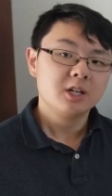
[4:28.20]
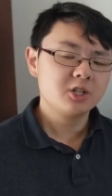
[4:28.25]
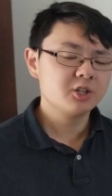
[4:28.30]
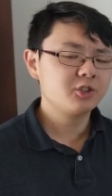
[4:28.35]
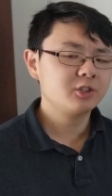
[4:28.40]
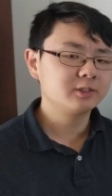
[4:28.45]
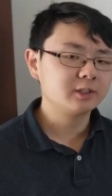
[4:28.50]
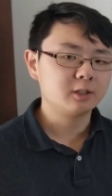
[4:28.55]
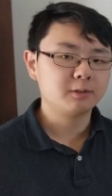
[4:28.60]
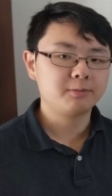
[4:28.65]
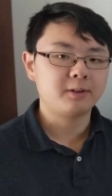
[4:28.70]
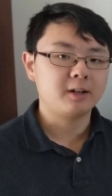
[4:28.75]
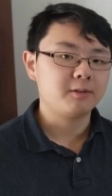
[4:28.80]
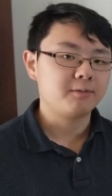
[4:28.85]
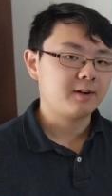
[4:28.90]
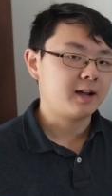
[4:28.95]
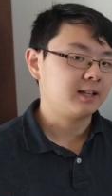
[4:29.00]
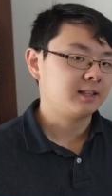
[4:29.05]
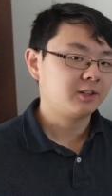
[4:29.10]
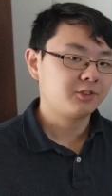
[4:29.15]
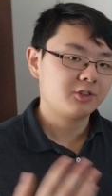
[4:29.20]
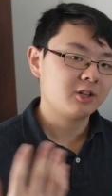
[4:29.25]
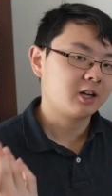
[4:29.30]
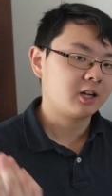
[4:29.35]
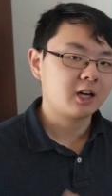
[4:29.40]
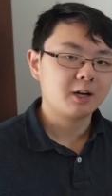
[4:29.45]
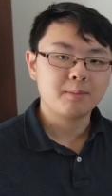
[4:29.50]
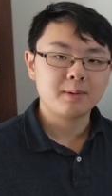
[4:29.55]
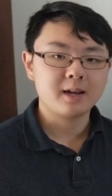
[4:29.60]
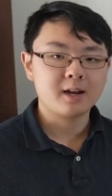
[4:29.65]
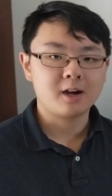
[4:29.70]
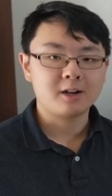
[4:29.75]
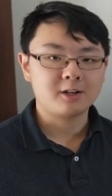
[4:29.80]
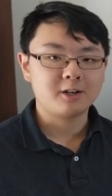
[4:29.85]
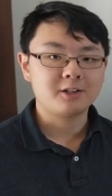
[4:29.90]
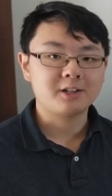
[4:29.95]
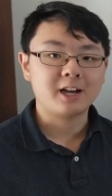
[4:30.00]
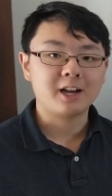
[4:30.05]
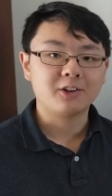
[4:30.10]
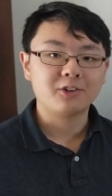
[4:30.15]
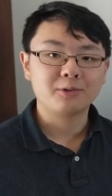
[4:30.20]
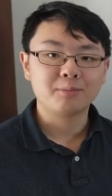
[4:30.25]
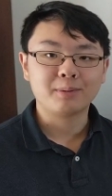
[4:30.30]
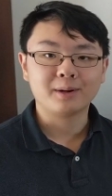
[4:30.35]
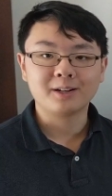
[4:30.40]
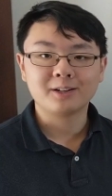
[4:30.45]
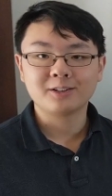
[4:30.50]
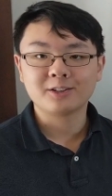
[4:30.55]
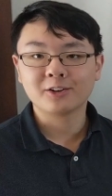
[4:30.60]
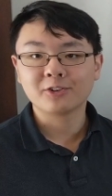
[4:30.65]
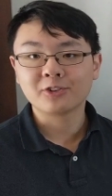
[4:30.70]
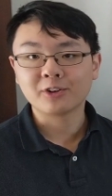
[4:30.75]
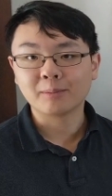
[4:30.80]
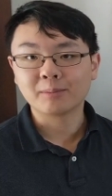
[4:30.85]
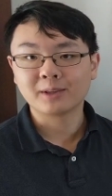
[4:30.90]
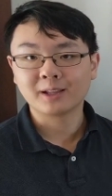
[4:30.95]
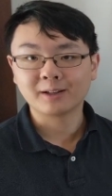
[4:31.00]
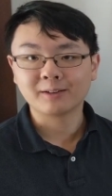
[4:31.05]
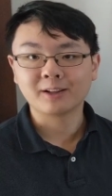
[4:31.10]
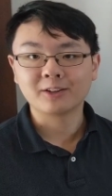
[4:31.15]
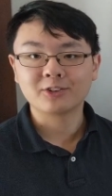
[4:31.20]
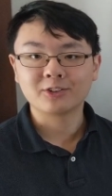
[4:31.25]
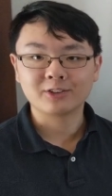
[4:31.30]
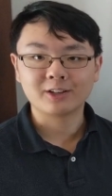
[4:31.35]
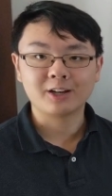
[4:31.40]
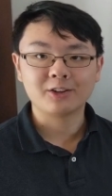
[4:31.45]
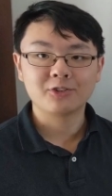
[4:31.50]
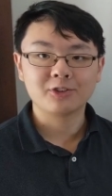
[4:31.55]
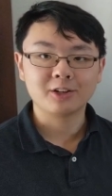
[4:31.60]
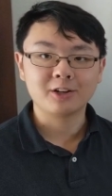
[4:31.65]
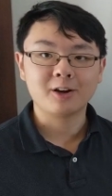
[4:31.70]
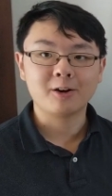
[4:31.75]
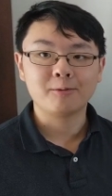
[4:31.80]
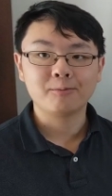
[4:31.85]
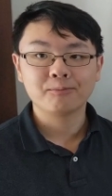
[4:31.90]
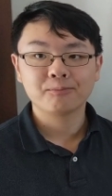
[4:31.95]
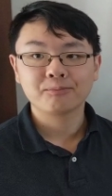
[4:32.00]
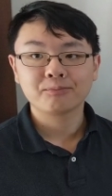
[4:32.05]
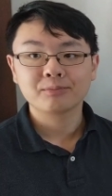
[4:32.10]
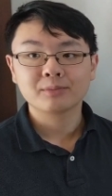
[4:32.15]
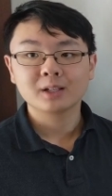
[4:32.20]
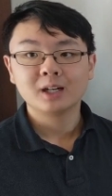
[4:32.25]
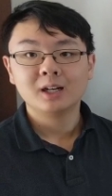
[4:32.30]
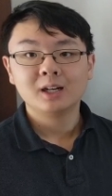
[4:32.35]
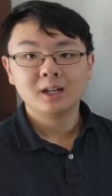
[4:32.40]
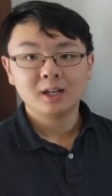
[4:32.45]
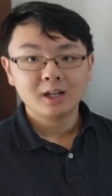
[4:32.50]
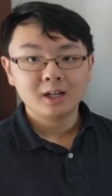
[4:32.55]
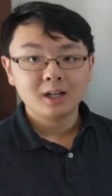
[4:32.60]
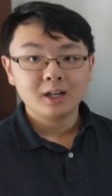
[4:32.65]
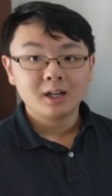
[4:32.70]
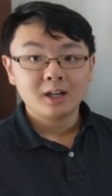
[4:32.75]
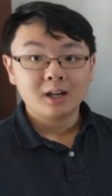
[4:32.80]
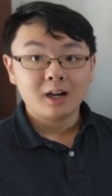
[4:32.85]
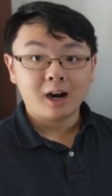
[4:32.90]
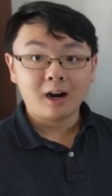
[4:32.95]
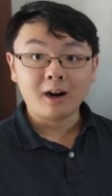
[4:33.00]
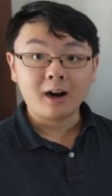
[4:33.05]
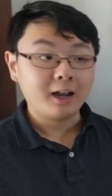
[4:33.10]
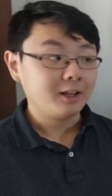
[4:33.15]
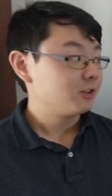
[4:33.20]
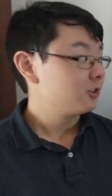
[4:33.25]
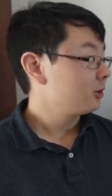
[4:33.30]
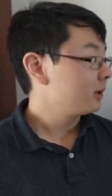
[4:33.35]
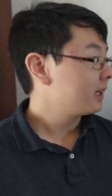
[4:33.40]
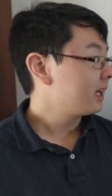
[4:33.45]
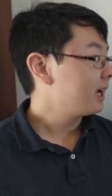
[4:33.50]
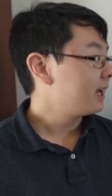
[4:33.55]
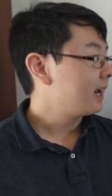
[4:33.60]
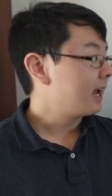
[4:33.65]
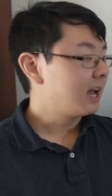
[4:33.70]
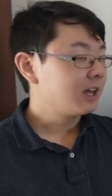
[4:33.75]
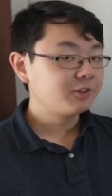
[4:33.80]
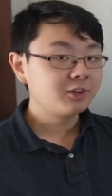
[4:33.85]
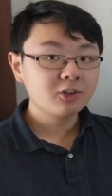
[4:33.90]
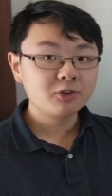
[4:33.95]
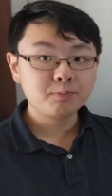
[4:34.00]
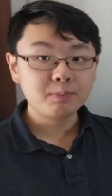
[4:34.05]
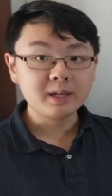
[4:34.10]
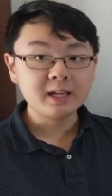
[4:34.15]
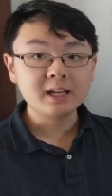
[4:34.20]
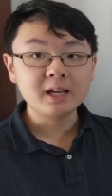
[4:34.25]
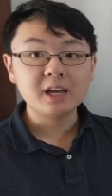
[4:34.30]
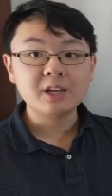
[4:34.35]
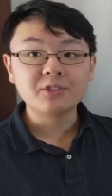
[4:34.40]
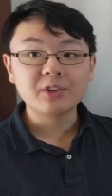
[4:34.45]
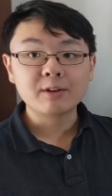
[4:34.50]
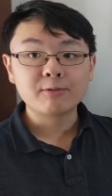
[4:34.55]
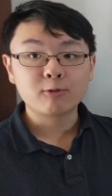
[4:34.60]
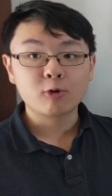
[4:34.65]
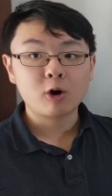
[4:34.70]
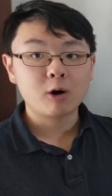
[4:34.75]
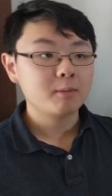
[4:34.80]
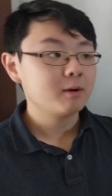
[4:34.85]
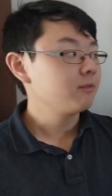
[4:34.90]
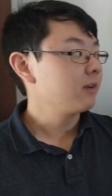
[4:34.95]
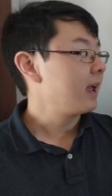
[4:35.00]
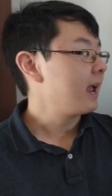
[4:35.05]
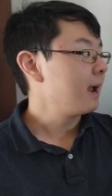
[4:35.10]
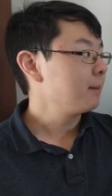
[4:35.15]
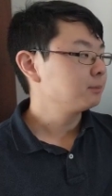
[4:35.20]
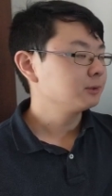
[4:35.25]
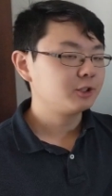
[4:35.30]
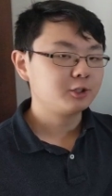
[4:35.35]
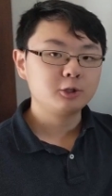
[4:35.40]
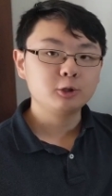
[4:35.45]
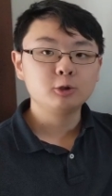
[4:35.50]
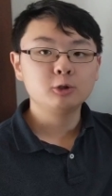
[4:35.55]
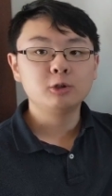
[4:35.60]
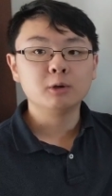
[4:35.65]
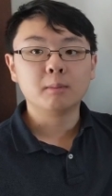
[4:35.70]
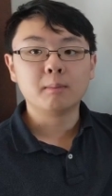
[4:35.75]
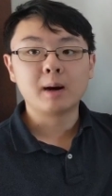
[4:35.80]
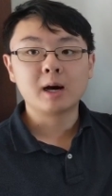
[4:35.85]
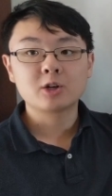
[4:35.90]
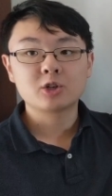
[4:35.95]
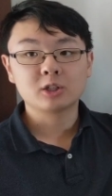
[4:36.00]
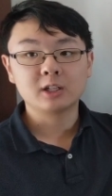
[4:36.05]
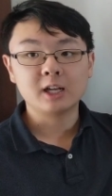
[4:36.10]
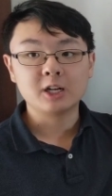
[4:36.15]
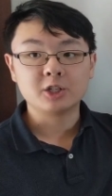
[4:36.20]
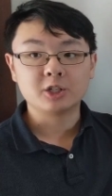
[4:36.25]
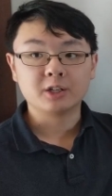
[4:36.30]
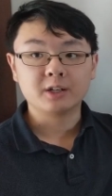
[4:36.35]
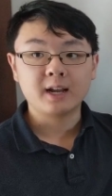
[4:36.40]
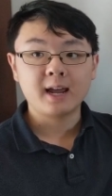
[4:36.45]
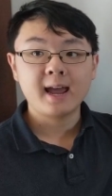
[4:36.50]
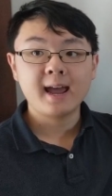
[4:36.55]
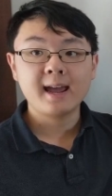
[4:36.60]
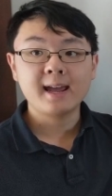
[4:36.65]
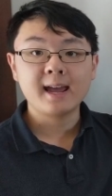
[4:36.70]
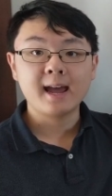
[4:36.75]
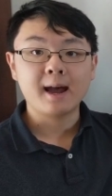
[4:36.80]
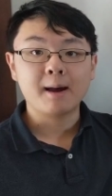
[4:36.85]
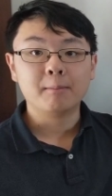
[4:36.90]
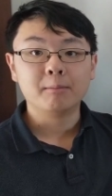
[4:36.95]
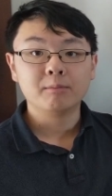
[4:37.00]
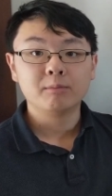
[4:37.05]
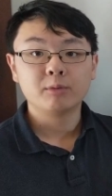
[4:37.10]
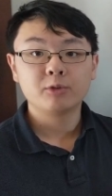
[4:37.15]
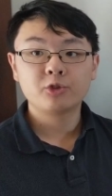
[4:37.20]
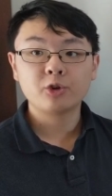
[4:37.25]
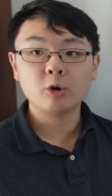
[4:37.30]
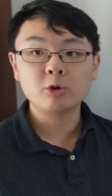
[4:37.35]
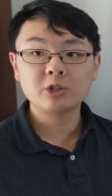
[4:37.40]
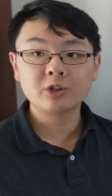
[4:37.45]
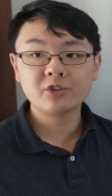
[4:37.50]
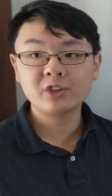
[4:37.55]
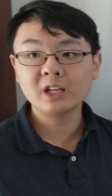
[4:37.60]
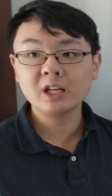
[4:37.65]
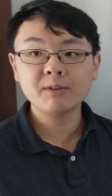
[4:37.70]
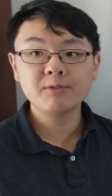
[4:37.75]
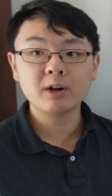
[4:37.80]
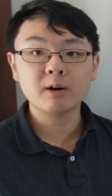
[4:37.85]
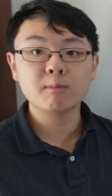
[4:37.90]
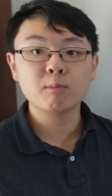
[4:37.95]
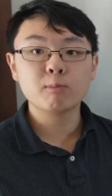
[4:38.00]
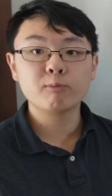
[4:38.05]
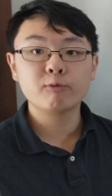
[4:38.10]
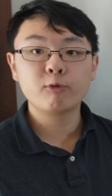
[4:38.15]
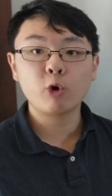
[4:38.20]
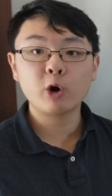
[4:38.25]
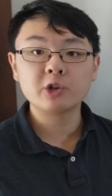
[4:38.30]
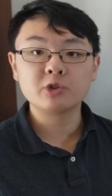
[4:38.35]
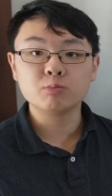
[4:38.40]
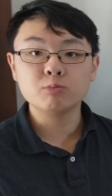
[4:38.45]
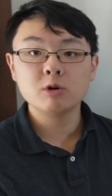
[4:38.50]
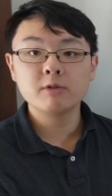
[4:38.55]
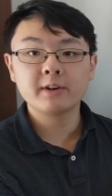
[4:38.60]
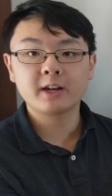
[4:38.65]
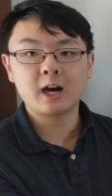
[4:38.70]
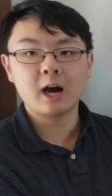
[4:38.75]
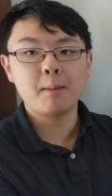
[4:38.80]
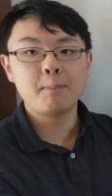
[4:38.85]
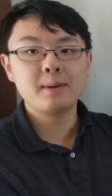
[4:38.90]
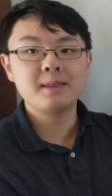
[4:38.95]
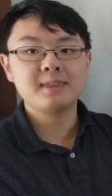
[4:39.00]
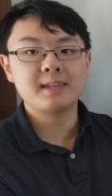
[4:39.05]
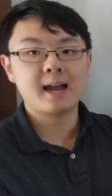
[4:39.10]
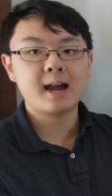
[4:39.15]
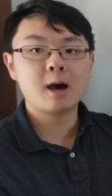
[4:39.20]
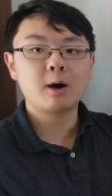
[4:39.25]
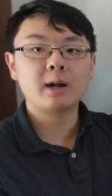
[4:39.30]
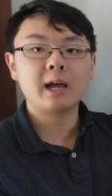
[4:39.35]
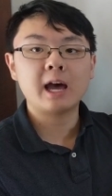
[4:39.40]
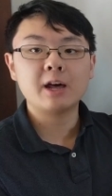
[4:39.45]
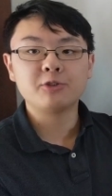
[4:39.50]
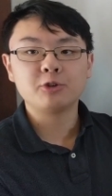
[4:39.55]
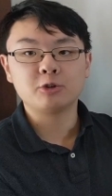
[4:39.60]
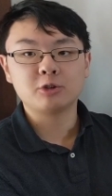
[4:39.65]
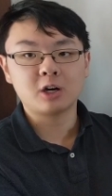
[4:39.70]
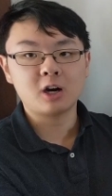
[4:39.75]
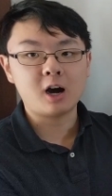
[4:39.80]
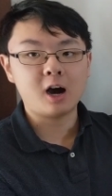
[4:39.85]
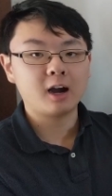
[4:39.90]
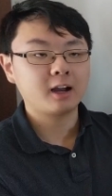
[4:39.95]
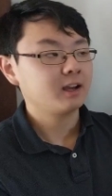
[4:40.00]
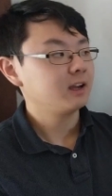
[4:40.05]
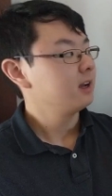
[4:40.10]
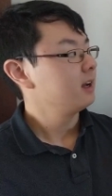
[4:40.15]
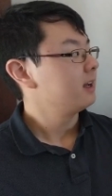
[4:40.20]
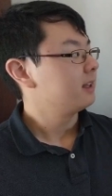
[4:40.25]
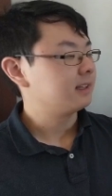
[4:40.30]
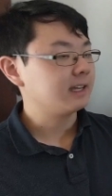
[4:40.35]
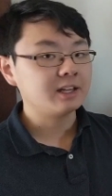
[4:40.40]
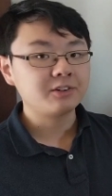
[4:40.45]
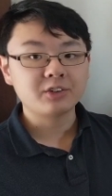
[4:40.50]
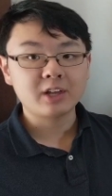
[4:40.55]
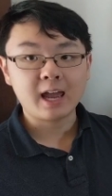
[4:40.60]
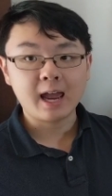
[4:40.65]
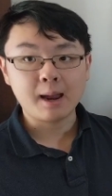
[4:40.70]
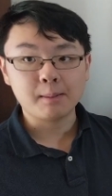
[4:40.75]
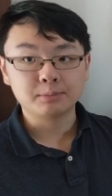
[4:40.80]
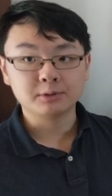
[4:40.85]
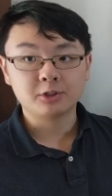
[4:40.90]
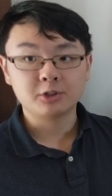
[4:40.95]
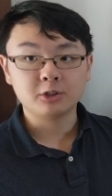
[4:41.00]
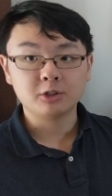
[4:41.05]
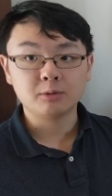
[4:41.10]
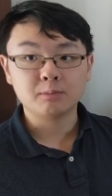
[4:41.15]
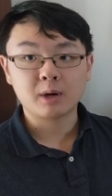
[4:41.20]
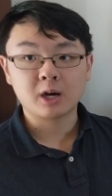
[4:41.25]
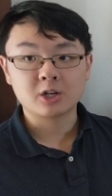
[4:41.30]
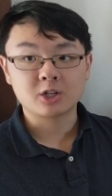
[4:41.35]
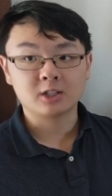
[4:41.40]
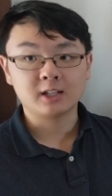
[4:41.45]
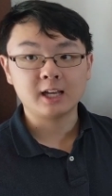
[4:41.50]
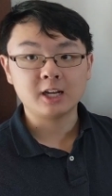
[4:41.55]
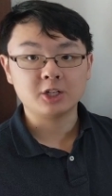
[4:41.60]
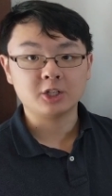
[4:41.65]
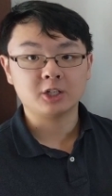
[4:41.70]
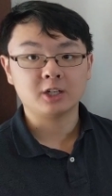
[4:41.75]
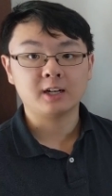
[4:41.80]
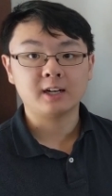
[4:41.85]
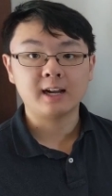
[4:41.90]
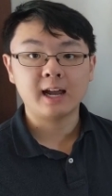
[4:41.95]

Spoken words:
Just a little fun fact. That's not going to be on your test, but just something that's nice to know. All right, so again, SSB is a form of amplitude modulation, AM. So just think of your voice moving up and down as you talk. That's amplitude modulation.